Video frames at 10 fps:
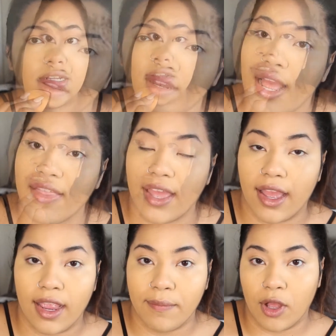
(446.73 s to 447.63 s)
Now that
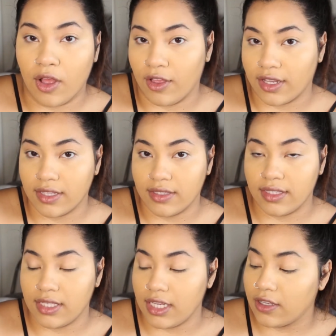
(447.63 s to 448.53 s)
I'm all
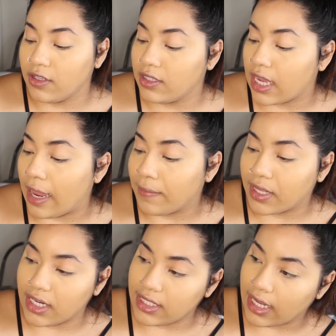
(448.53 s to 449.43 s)
concealed, I'm
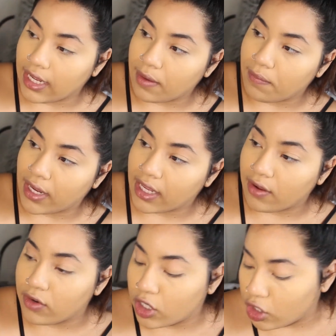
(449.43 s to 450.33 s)
gonna take my
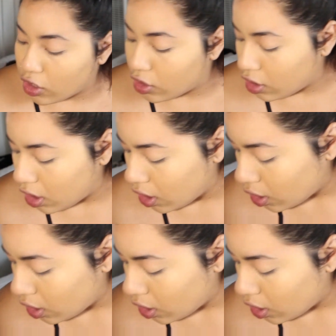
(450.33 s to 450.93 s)
CoverGirl,